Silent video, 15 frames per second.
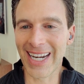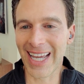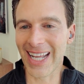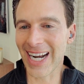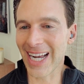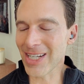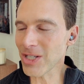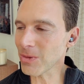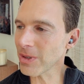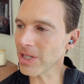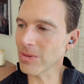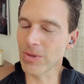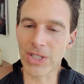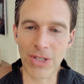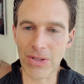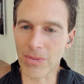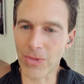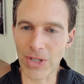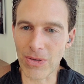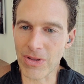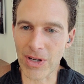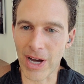And I just wondered what
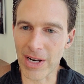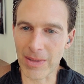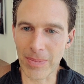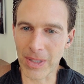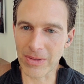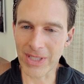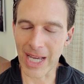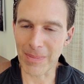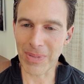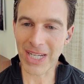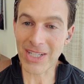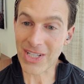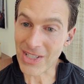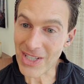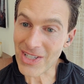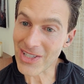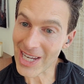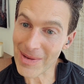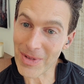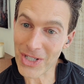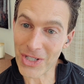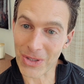you thought about that, because it's
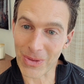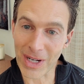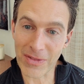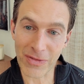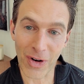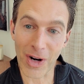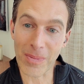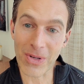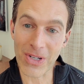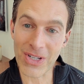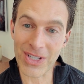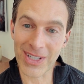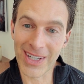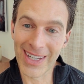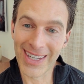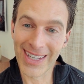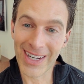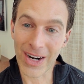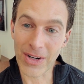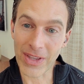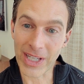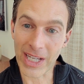the same issue, right? Farmers
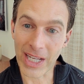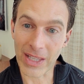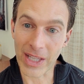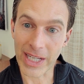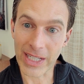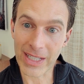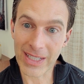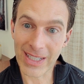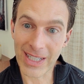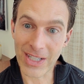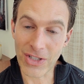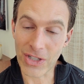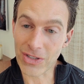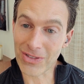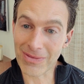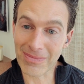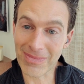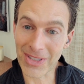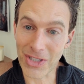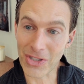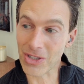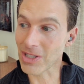are thinking like, is
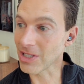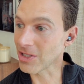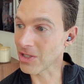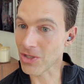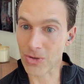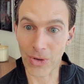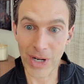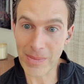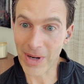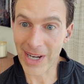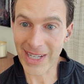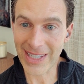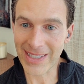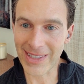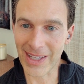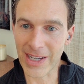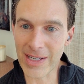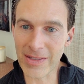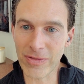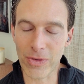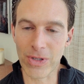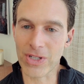this going to destroy my
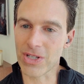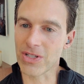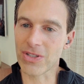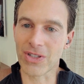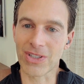life, or is